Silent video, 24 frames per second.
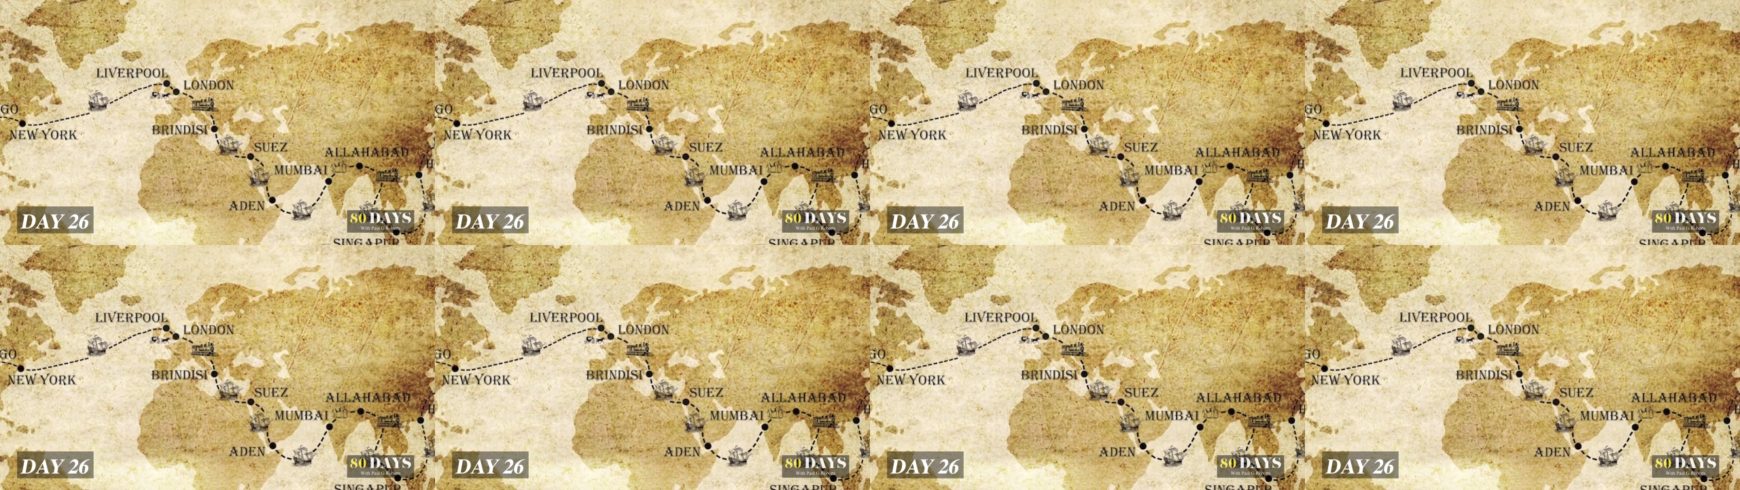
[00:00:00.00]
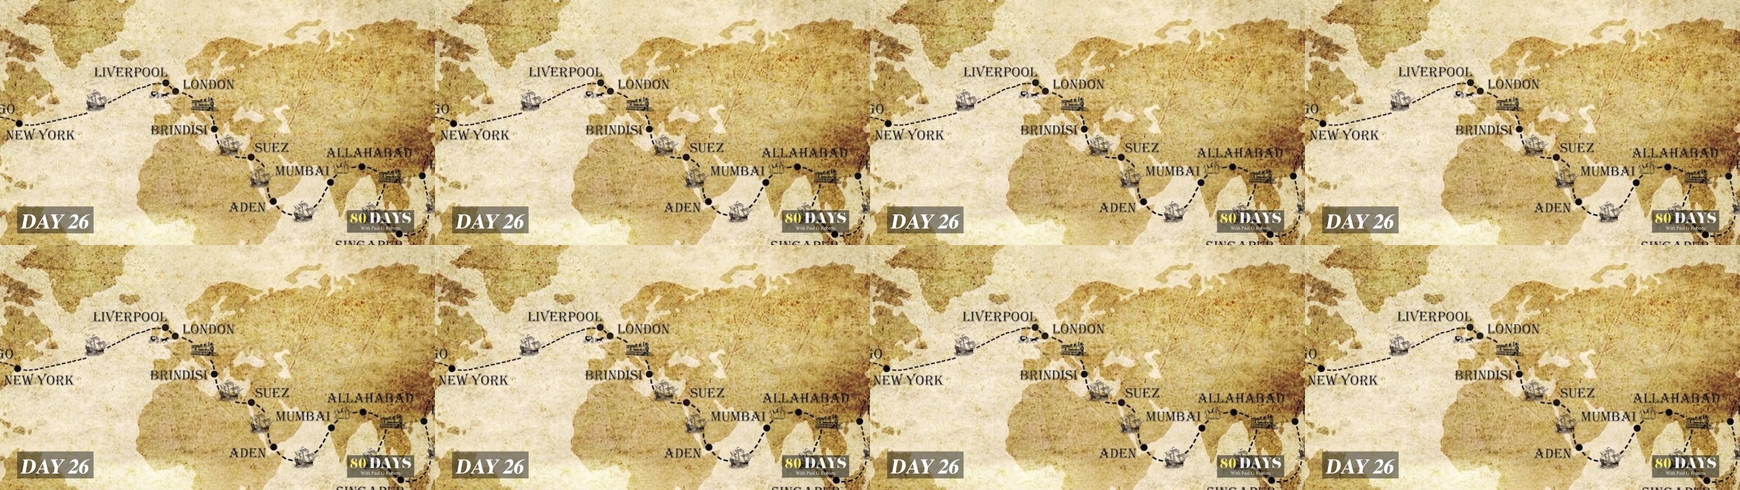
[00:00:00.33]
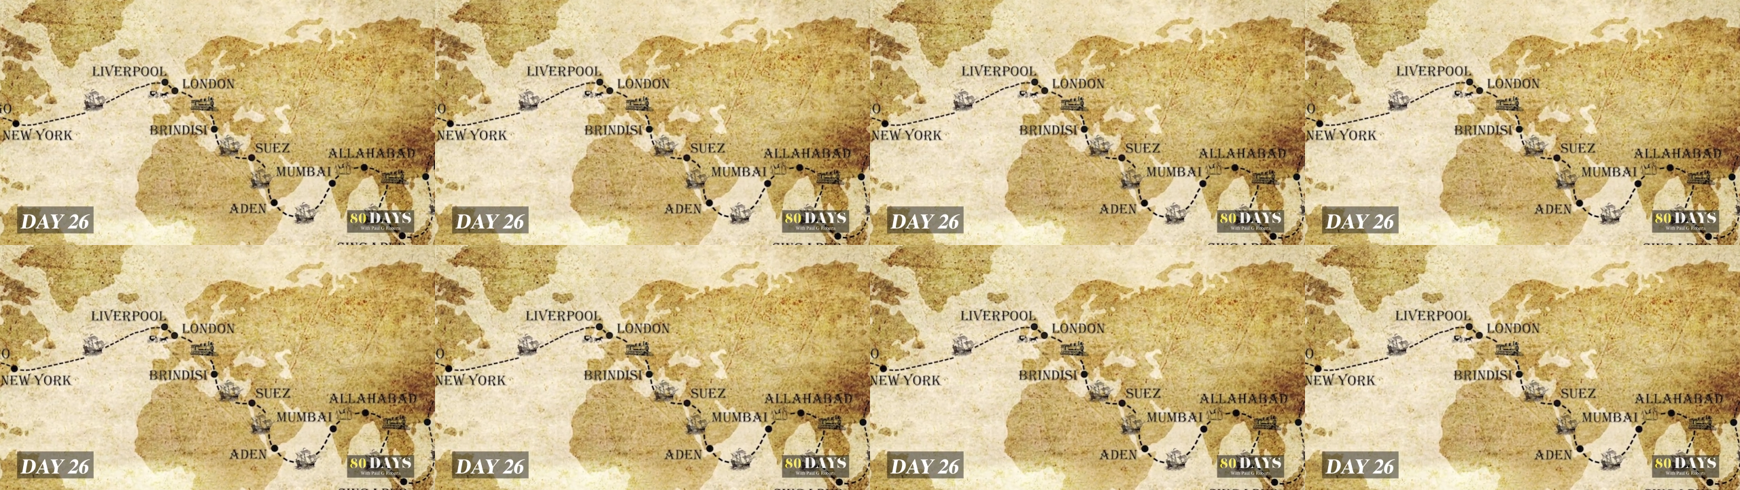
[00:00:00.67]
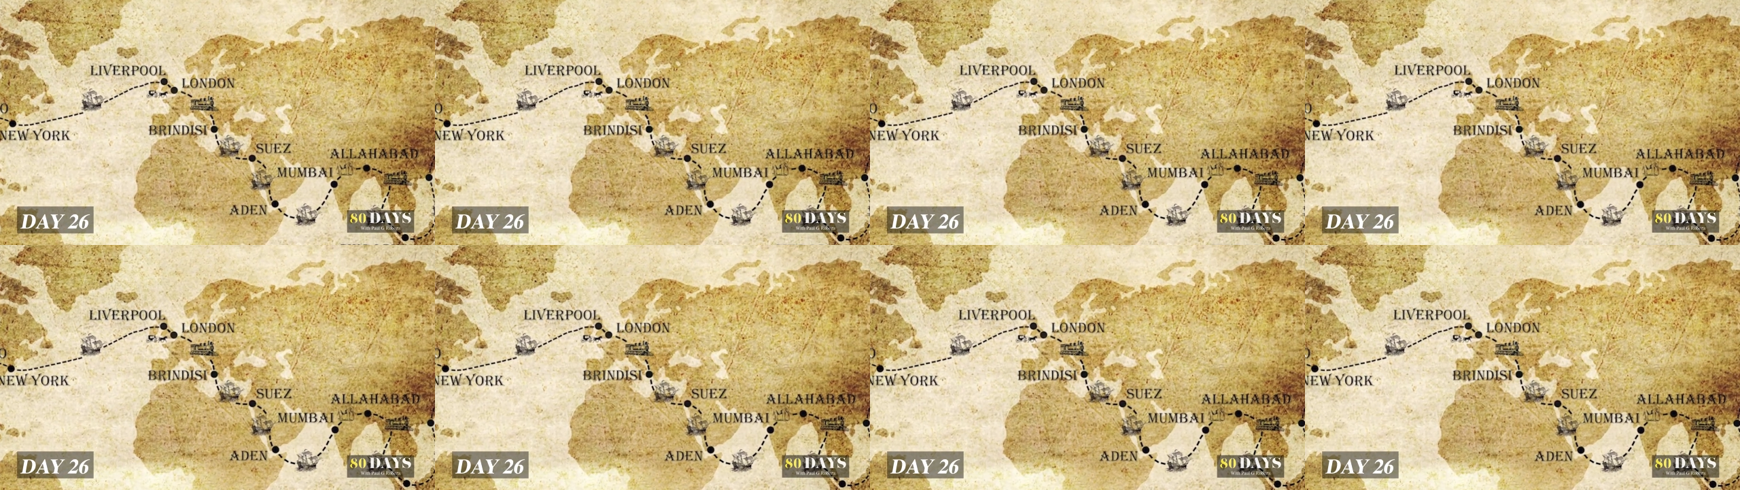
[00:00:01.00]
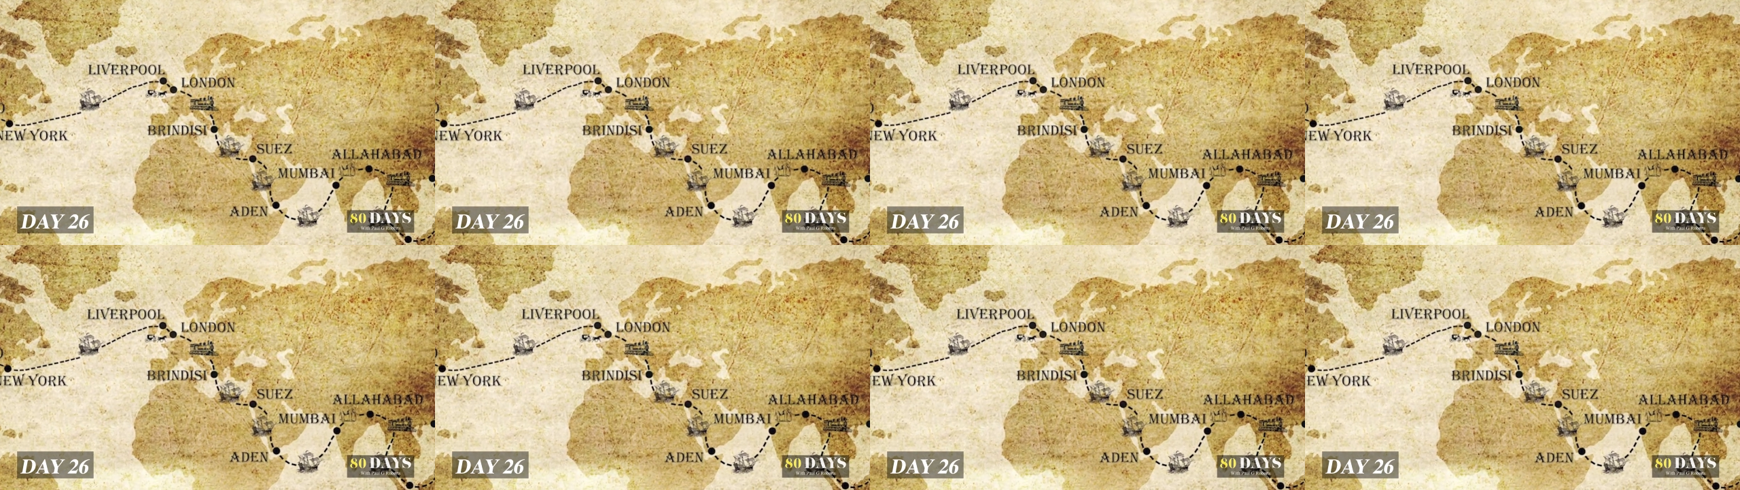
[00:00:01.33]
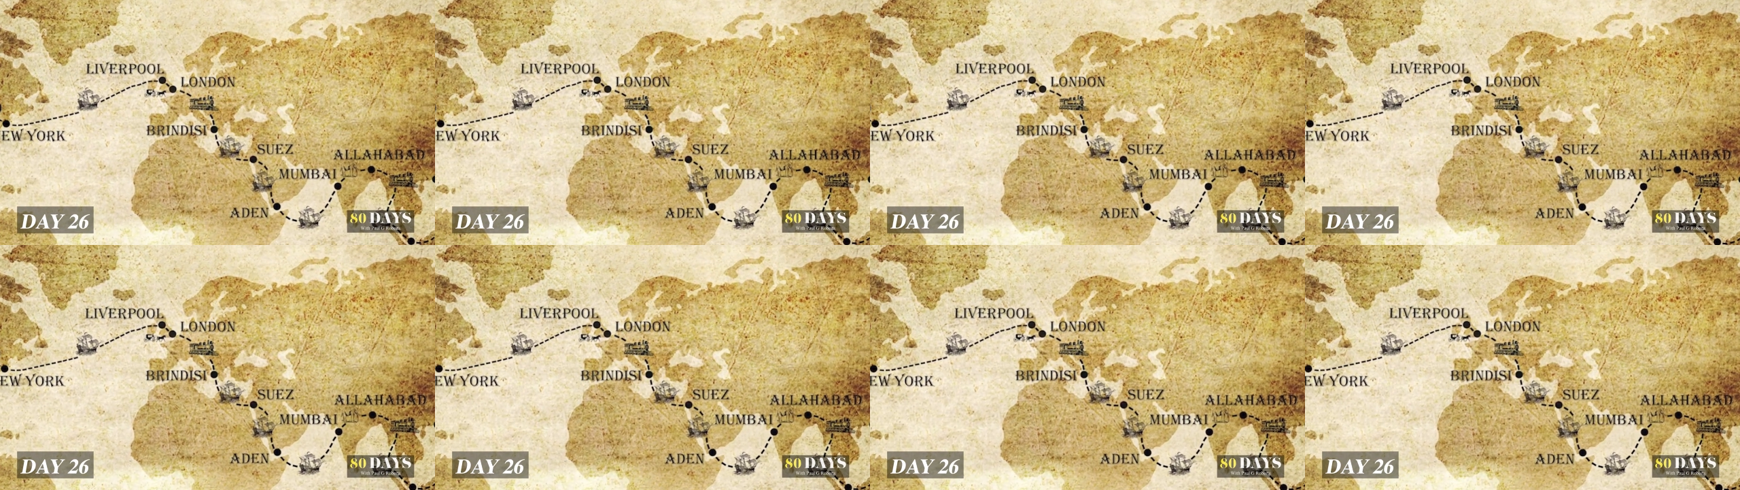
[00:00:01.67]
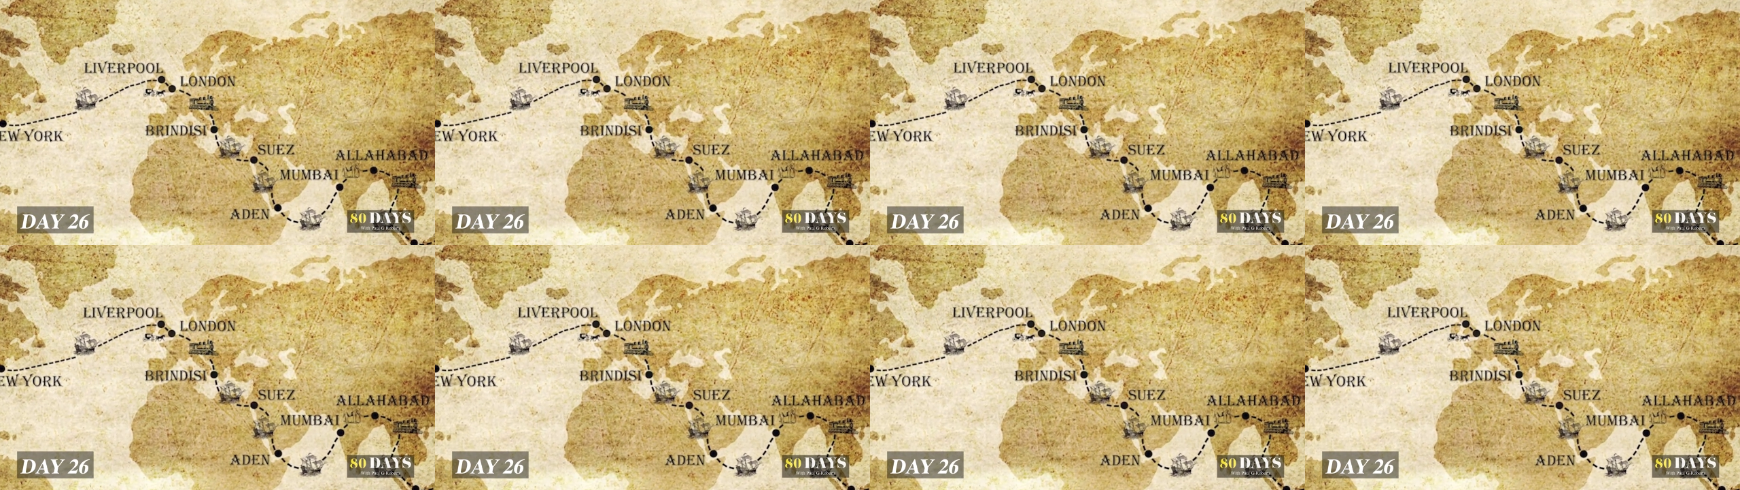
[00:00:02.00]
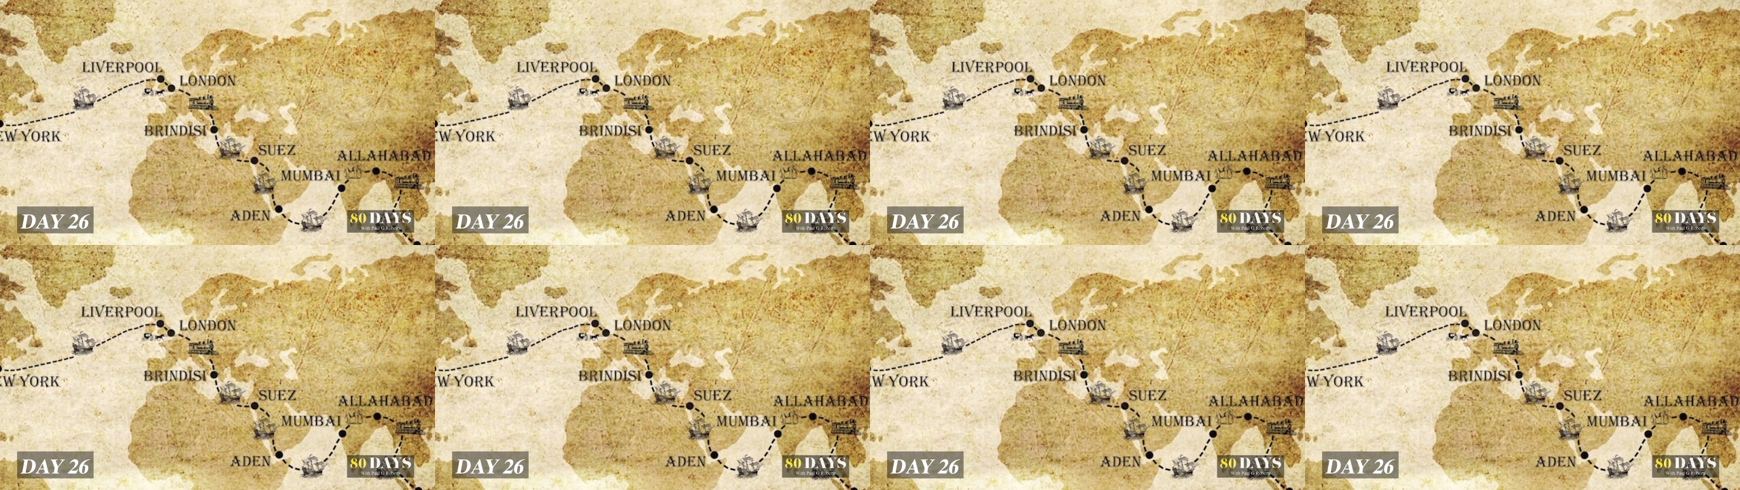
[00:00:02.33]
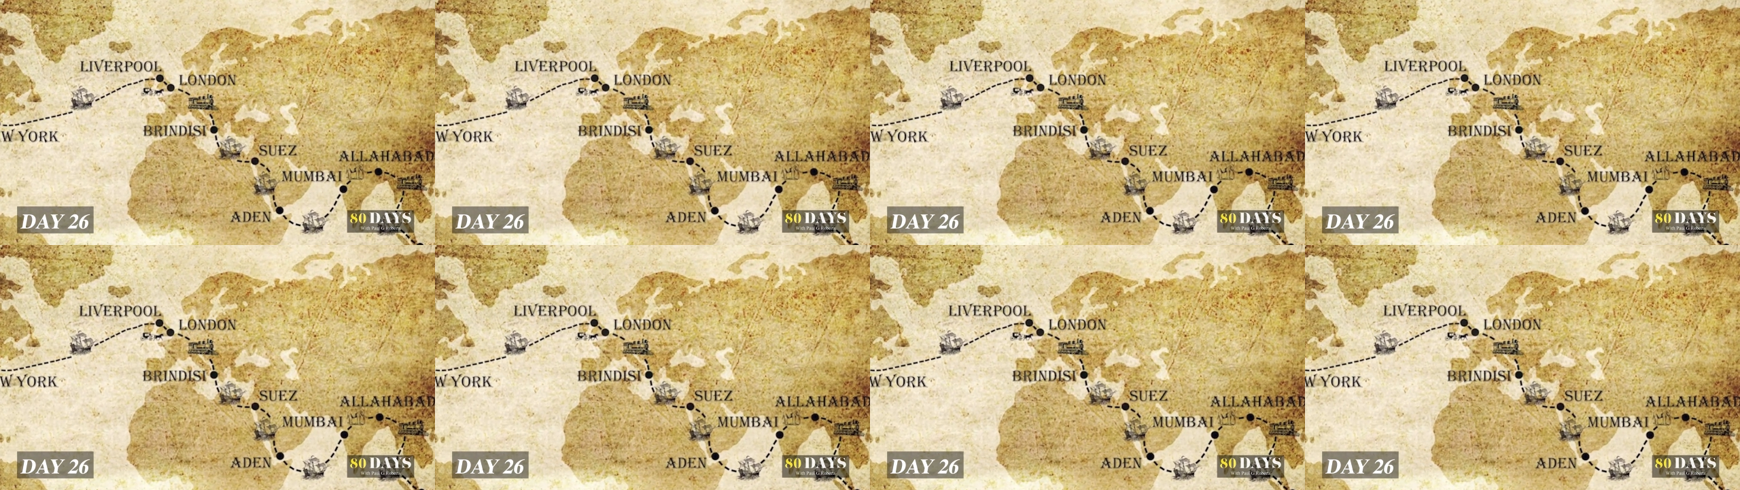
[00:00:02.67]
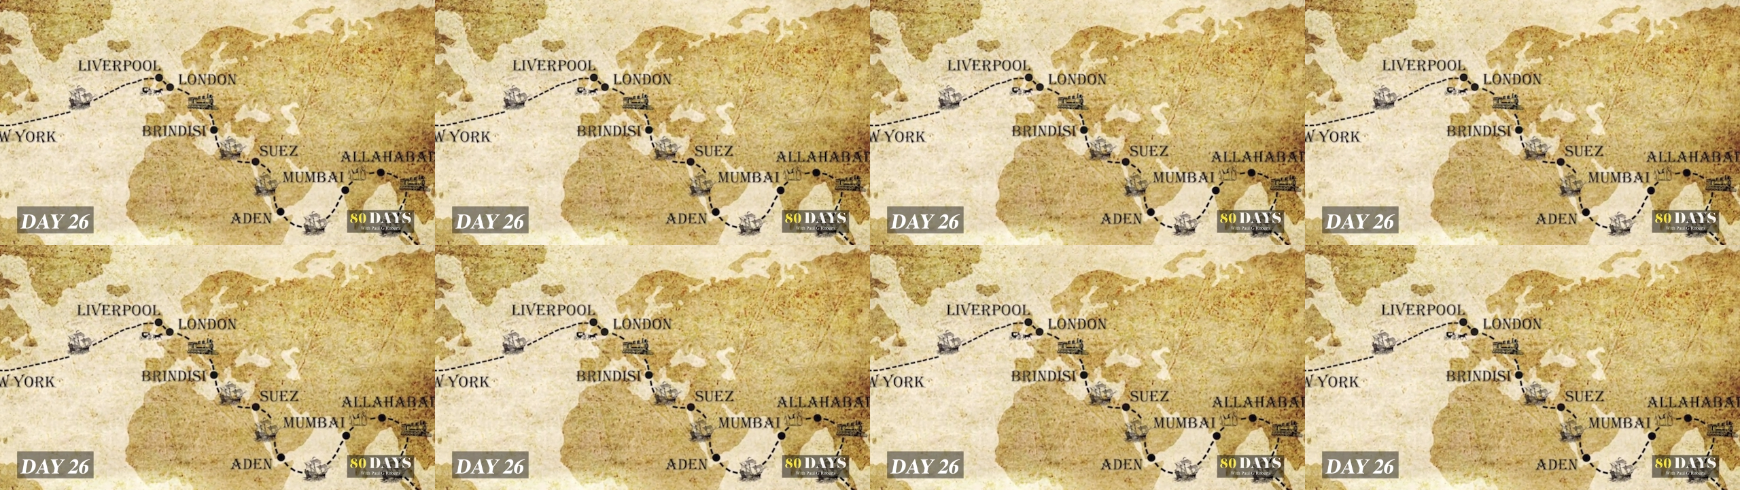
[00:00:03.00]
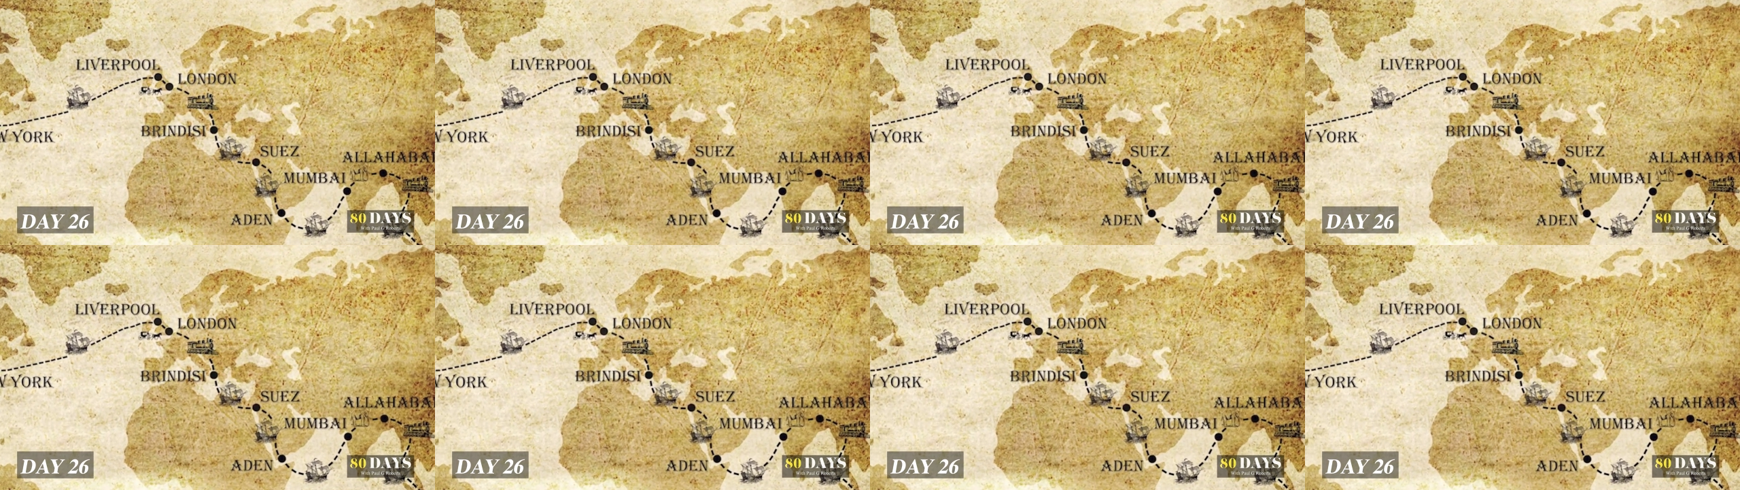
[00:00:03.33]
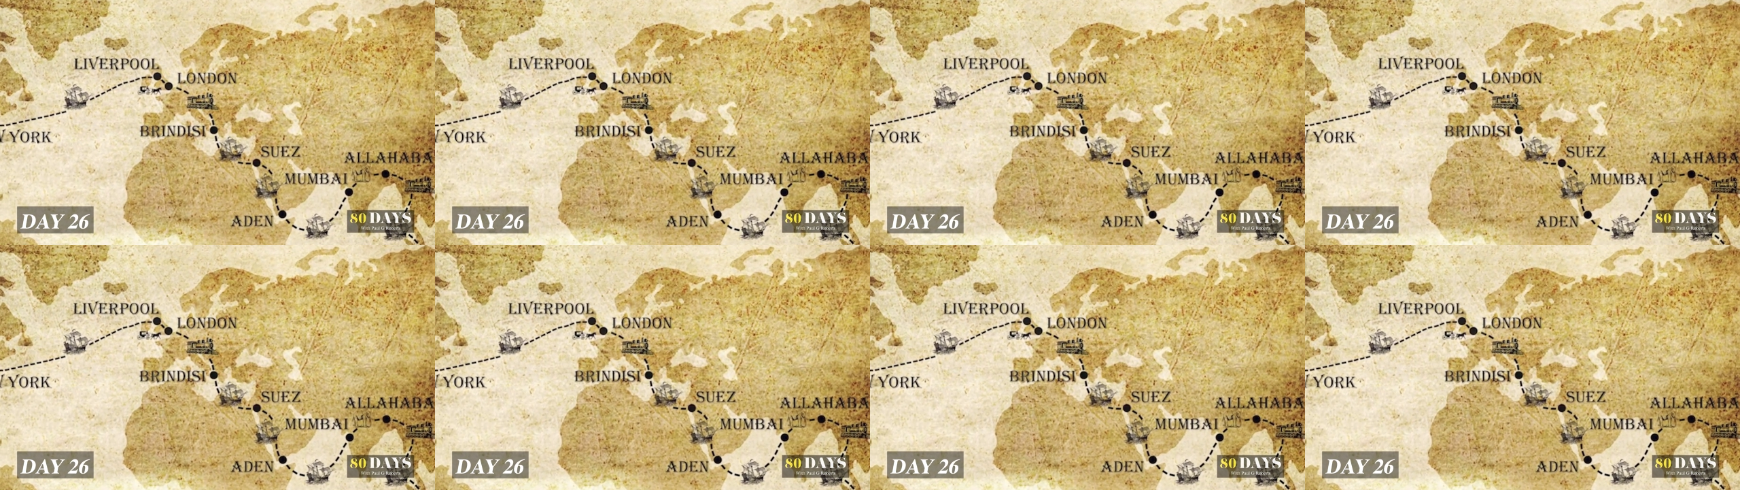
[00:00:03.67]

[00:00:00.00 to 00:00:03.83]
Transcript: (no speaker visible)